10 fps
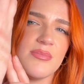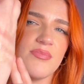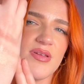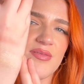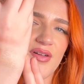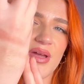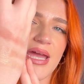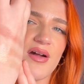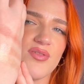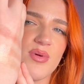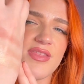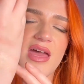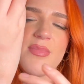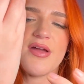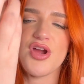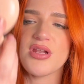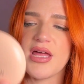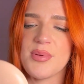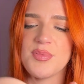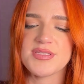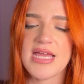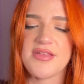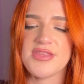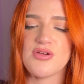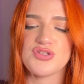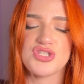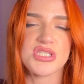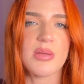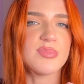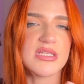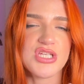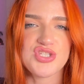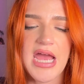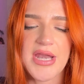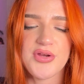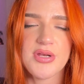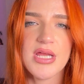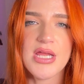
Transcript: Be very careful with them. I heard a lot of people say that theirs just completely shattered.